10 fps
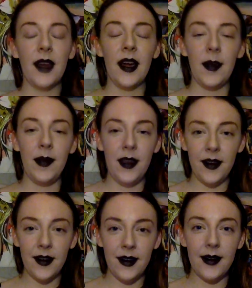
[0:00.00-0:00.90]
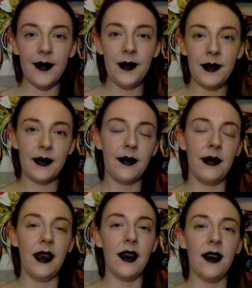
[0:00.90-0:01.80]
I'm here
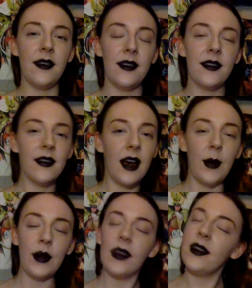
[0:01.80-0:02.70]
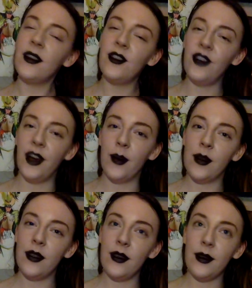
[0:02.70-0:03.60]
because I would like to share
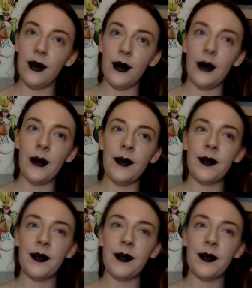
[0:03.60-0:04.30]
with you